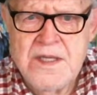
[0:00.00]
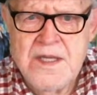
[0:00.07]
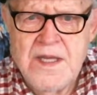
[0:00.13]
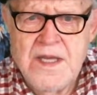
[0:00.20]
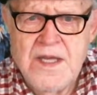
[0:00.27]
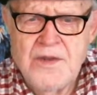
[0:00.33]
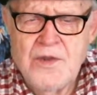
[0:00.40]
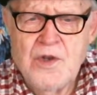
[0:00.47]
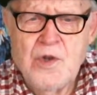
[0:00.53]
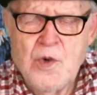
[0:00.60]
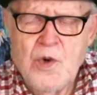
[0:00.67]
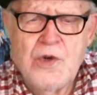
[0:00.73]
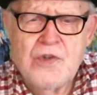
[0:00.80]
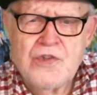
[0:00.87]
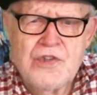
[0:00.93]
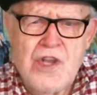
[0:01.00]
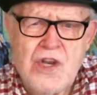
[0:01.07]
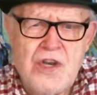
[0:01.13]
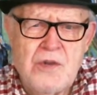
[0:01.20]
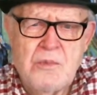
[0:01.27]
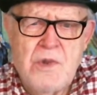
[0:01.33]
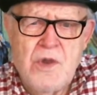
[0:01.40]
And the Lord
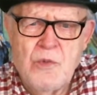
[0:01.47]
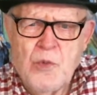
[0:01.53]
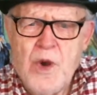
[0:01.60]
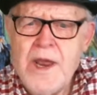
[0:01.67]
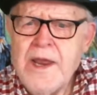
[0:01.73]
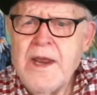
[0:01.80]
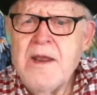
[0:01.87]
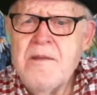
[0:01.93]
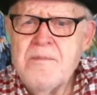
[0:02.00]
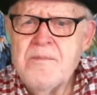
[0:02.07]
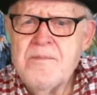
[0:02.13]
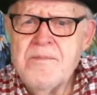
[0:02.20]
said to me, Ray,